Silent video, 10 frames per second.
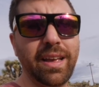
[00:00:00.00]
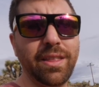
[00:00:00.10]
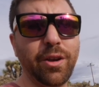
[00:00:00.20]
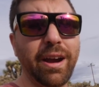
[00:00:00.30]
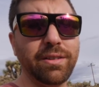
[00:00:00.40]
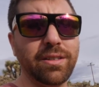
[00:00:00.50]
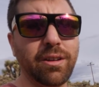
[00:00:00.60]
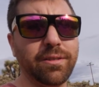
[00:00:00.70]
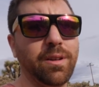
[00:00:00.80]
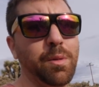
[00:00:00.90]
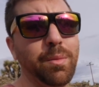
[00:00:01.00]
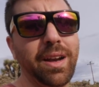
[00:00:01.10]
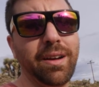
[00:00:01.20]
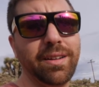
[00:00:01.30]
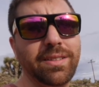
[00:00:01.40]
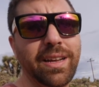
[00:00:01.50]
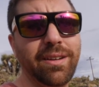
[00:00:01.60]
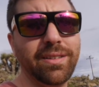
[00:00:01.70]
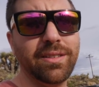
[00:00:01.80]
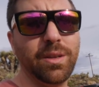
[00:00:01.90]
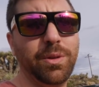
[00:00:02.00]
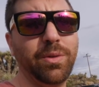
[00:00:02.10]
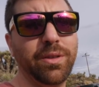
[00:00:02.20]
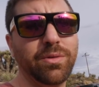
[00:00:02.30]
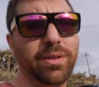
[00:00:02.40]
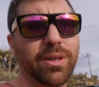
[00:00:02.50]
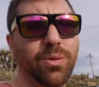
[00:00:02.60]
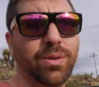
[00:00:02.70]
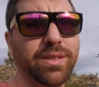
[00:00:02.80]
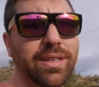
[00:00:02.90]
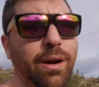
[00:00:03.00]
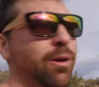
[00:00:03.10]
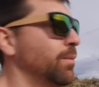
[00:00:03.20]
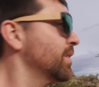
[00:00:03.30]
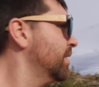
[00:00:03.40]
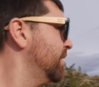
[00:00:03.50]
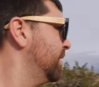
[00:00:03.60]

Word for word: And their house is also gonna be made out of containers. It's gonna be one of those really cool container homes.